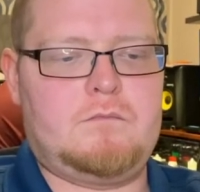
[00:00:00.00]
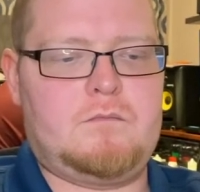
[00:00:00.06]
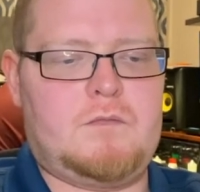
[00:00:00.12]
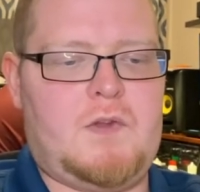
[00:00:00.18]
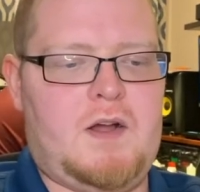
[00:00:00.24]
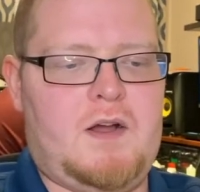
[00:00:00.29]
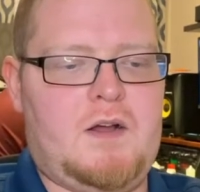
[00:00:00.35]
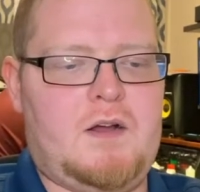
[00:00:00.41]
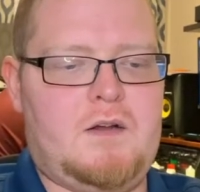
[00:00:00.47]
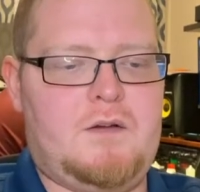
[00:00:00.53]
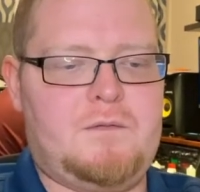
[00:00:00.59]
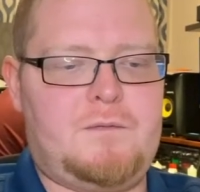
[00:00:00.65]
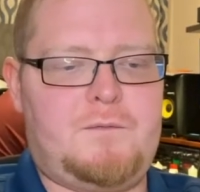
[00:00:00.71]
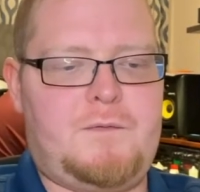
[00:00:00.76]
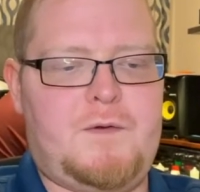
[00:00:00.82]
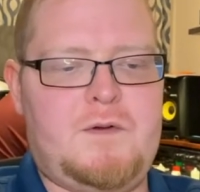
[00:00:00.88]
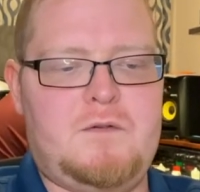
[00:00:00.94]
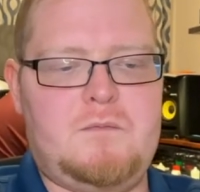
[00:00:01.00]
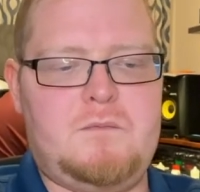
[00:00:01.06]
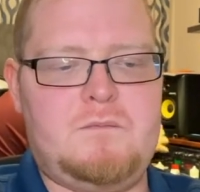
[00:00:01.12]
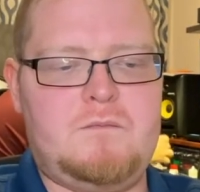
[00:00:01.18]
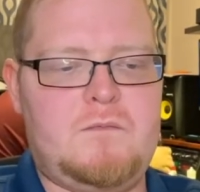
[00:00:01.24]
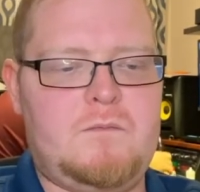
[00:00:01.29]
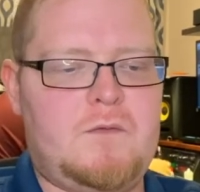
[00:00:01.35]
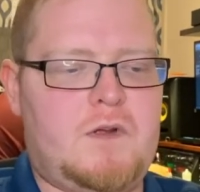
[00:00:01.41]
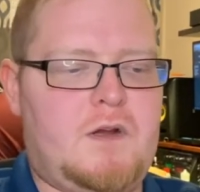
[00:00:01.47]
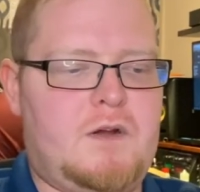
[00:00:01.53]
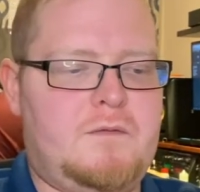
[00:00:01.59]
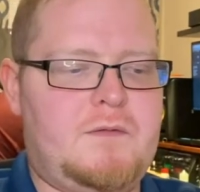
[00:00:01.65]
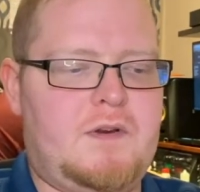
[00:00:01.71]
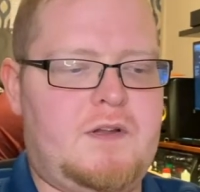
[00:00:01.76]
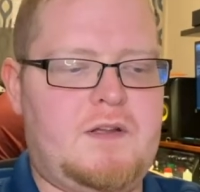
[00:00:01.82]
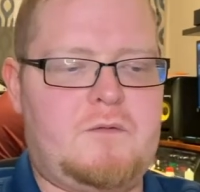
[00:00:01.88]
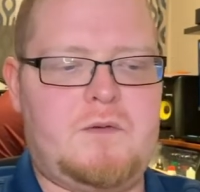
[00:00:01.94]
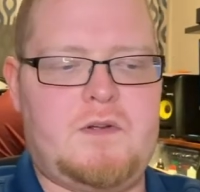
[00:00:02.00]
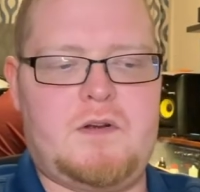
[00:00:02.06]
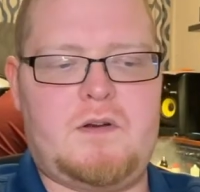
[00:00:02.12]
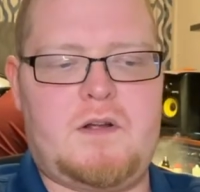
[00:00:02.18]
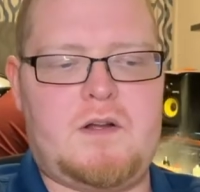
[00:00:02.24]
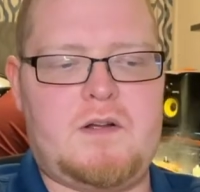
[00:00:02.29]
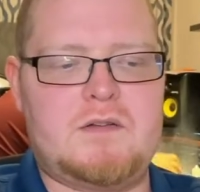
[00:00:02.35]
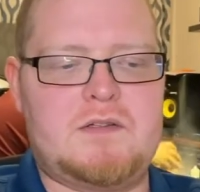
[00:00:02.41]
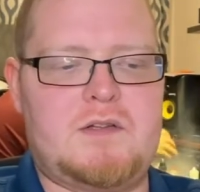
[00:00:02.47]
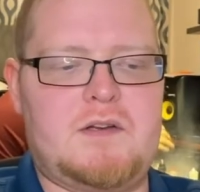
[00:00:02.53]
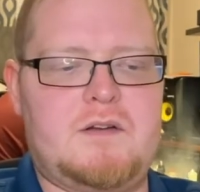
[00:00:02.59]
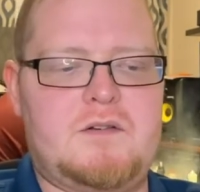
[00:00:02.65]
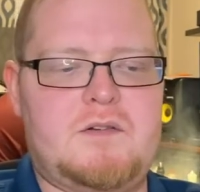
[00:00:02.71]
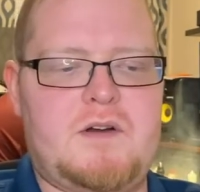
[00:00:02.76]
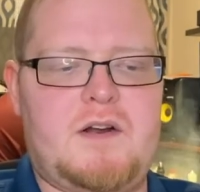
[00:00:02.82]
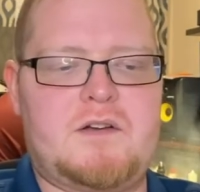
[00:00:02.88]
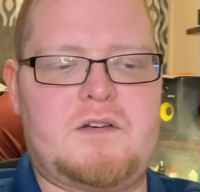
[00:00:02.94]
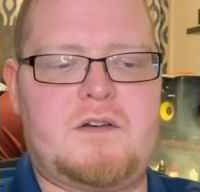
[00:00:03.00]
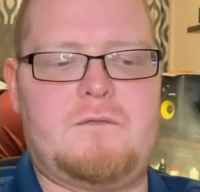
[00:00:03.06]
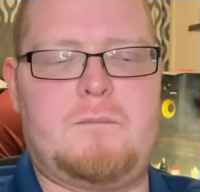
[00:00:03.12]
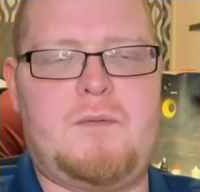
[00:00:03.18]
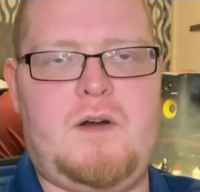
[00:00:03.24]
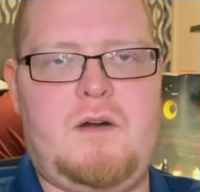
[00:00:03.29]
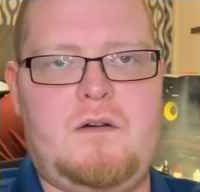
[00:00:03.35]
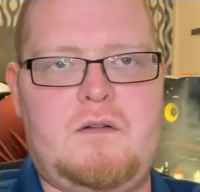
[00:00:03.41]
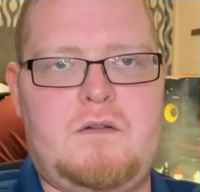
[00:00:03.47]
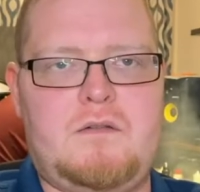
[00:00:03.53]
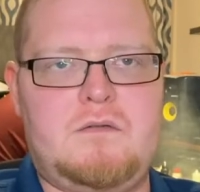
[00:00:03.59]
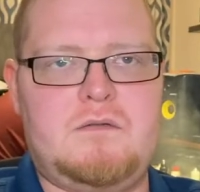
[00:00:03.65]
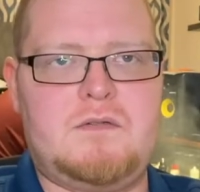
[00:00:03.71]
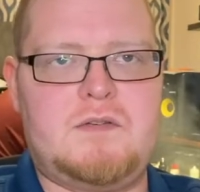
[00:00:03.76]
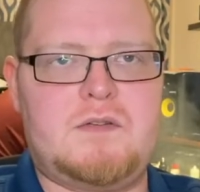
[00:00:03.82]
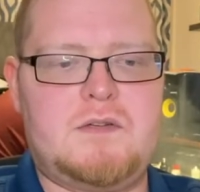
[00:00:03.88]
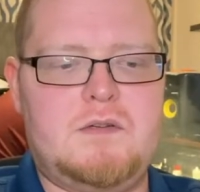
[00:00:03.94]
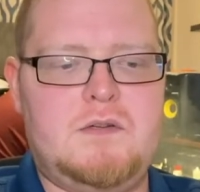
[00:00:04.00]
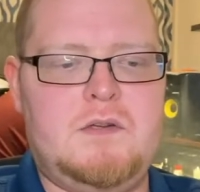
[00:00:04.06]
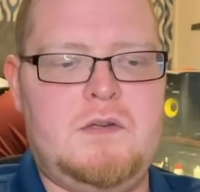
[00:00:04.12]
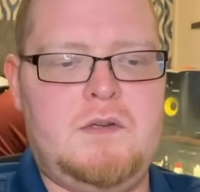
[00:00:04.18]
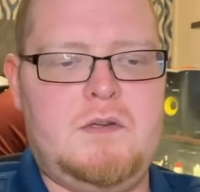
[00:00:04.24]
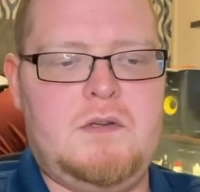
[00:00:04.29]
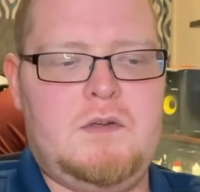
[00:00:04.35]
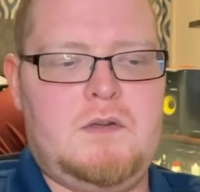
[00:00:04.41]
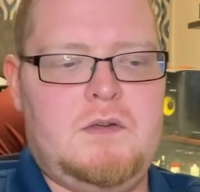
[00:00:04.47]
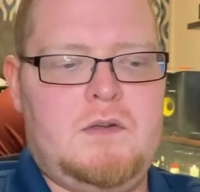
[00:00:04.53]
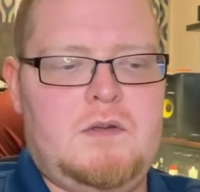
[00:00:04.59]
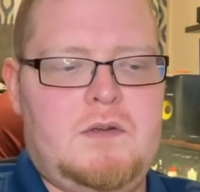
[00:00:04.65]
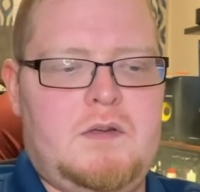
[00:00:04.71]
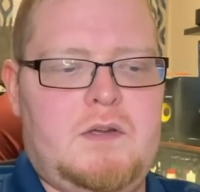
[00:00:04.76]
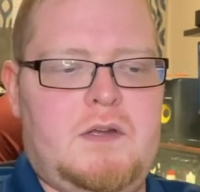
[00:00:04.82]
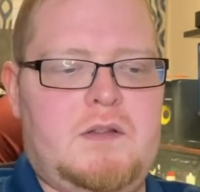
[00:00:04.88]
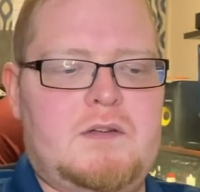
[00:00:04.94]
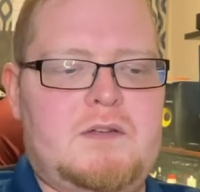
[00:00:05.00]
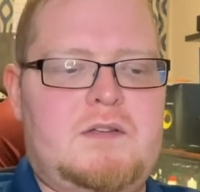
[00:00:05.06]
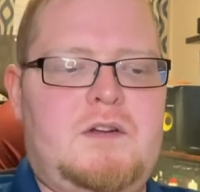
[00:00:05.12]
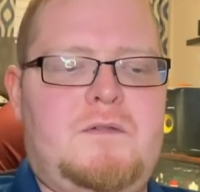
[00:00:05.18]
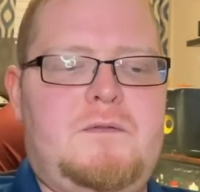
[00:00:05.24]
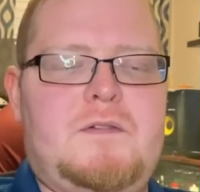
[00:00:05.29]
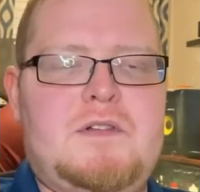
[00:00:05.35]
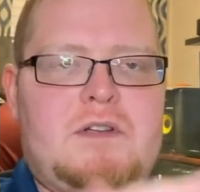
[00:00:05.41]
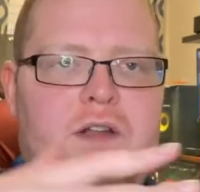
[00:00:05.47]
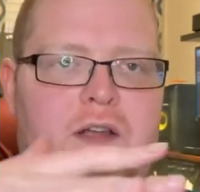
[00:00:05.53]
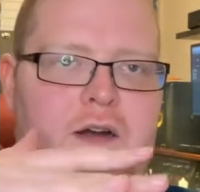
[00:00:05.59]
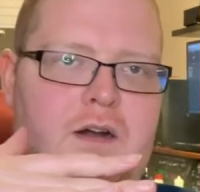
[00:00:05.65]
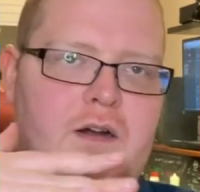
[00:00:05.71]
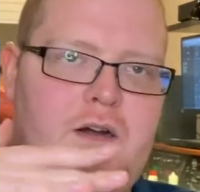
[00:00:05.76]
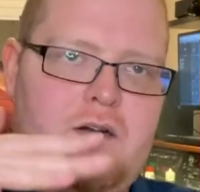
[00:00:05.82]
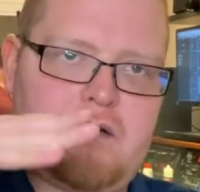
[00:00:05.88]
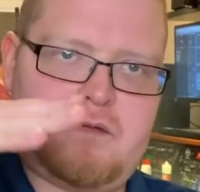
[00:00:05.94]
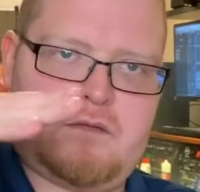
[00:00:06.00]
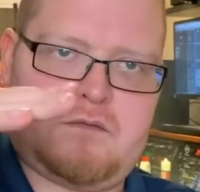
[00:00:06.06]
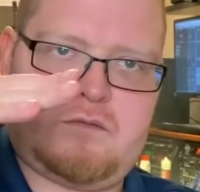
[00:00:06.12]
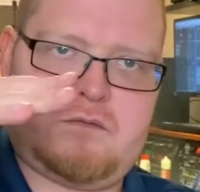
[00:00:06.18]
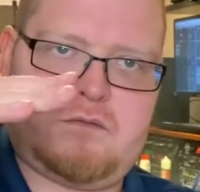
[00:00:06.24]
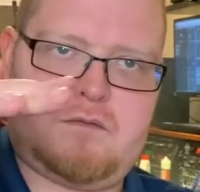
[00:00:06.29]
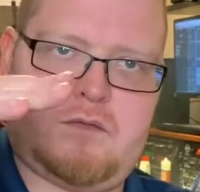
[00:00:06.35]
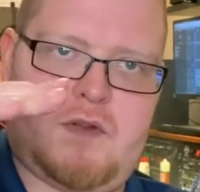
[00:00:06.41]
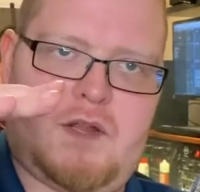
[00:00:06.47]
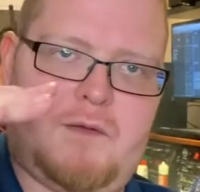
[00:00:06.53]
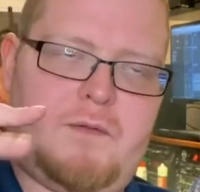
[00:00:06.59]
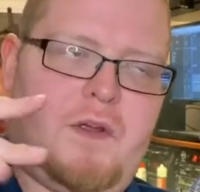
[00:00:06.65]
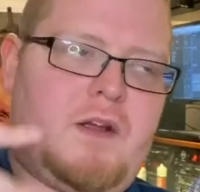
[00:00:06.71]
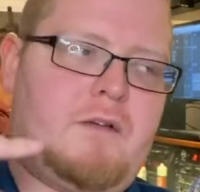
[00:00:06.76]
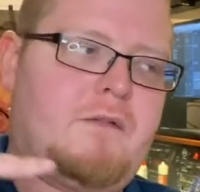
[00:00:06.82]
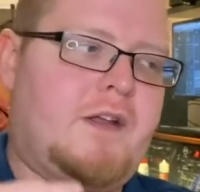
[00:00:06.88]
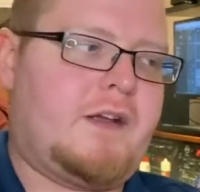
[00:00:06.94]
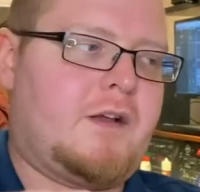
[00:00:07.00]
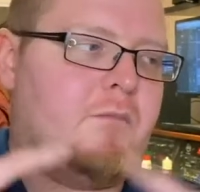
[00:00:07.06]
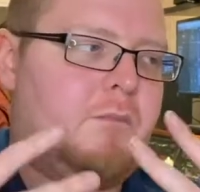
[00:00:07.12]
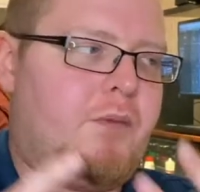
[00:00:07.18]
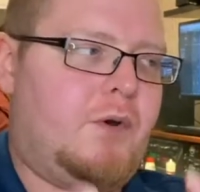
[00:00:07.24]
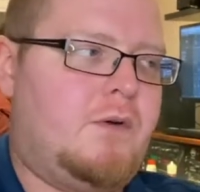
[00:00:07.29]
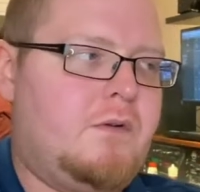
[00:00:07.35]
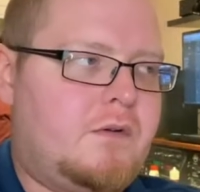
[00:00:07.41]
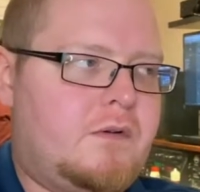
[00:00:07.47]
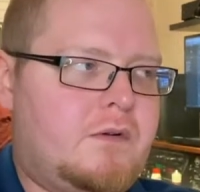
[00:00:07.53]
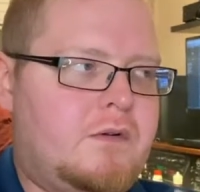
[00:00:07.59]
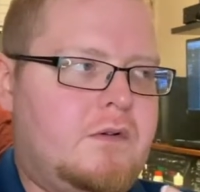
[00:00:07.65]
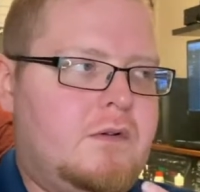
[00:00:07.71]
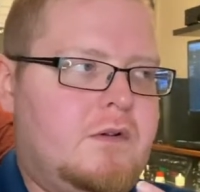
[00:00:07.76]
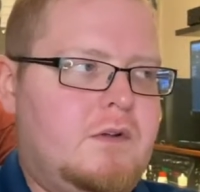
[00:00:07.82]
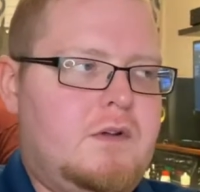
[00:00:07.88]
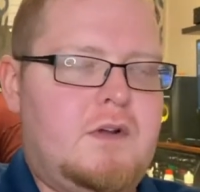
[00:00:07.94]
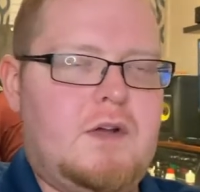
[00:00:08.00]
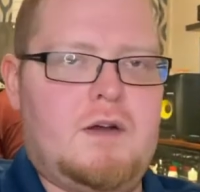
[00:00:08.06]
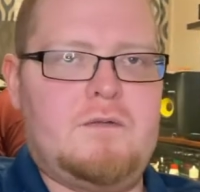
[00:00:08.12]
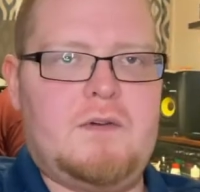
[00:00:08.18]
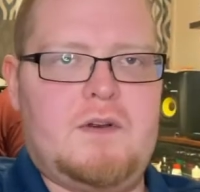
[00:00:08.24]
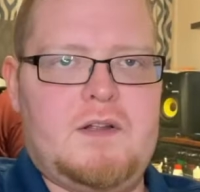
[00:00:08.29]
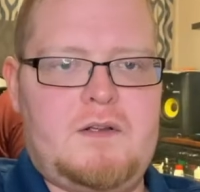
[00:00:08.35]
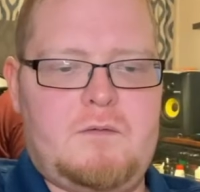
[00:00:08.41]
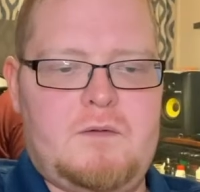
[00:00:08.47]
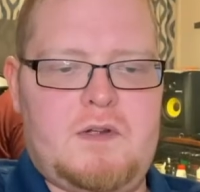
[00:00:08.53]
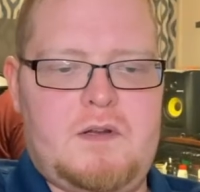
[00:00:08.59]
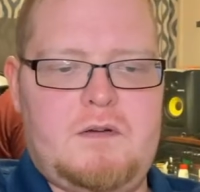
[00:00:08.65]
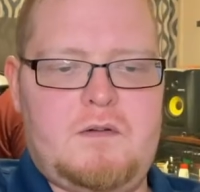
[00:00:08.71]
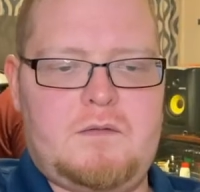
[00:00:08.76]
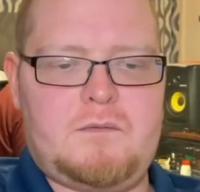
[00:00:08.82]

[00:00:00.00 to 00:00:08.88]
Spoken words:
A film of a liquid causes the attraction of particles in the surface layer. If you have like a bulk of a liquid,